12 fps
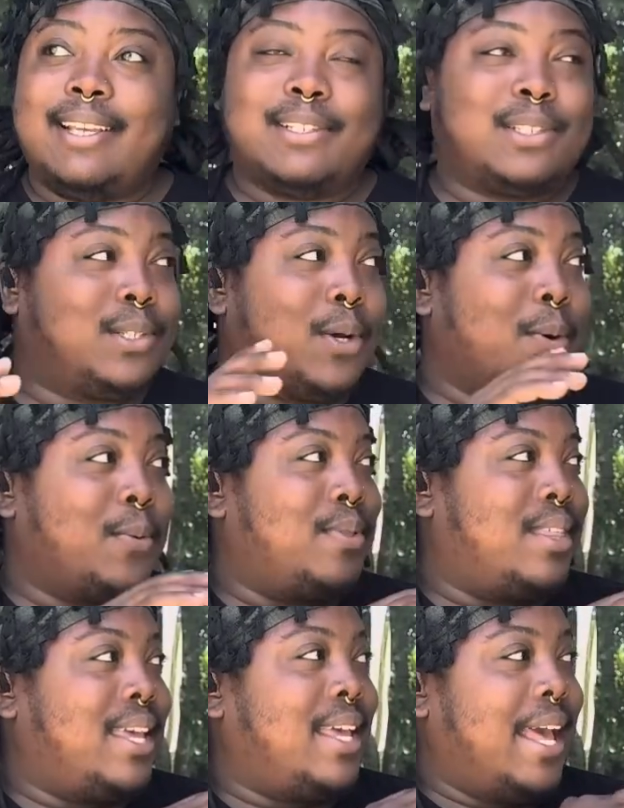So
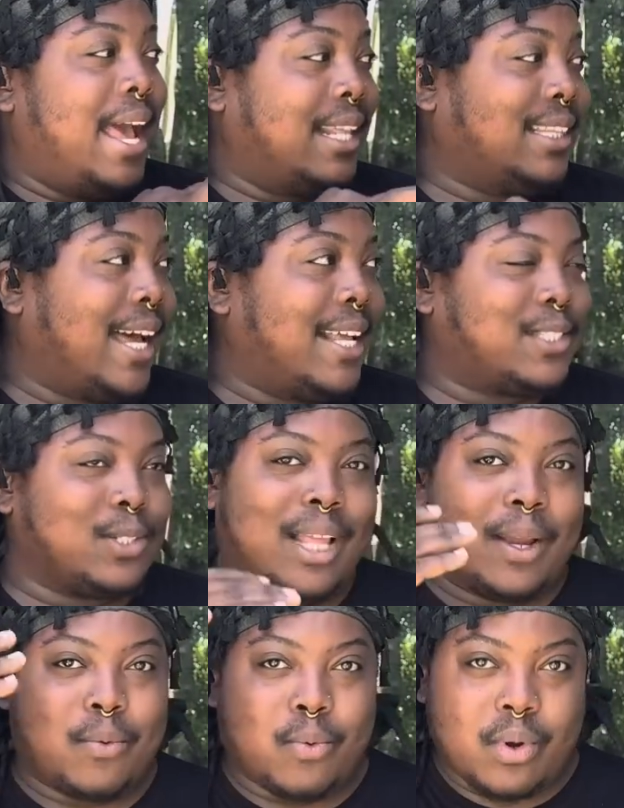the headlights are
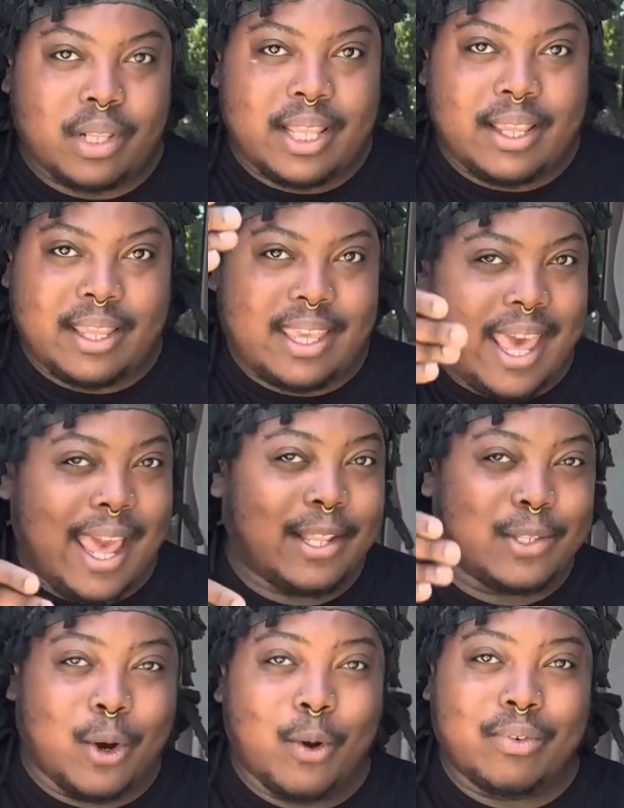like really
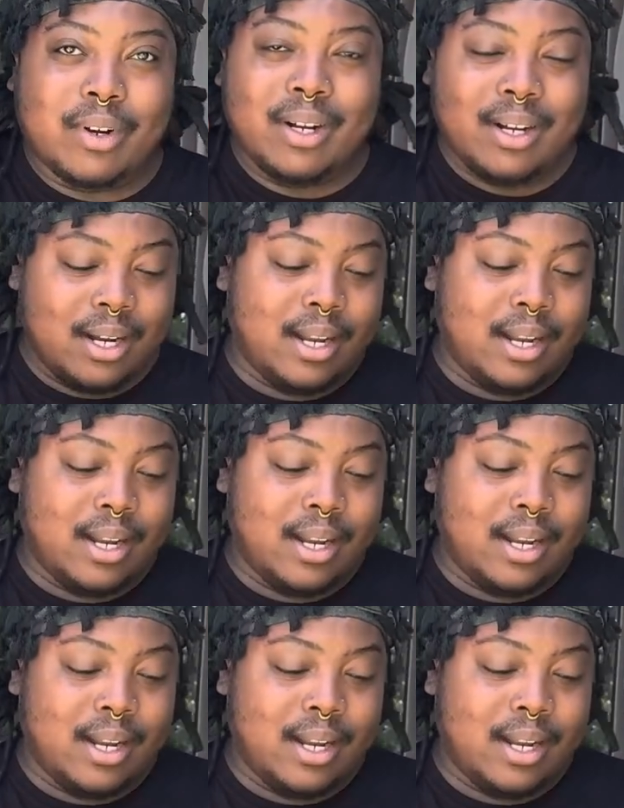caked over.